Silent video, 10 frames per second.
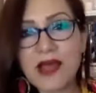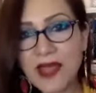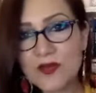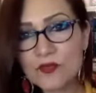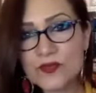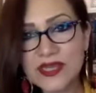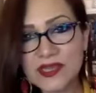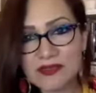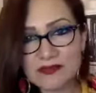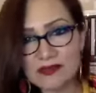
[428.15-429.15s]

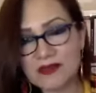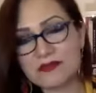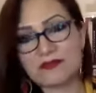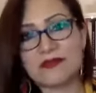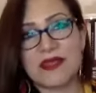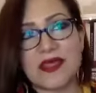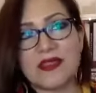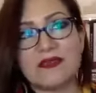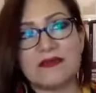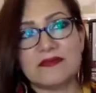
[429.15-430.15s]
eye-opening
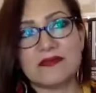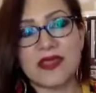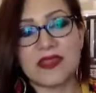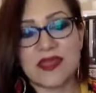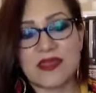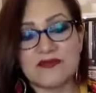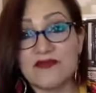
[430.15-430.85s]
and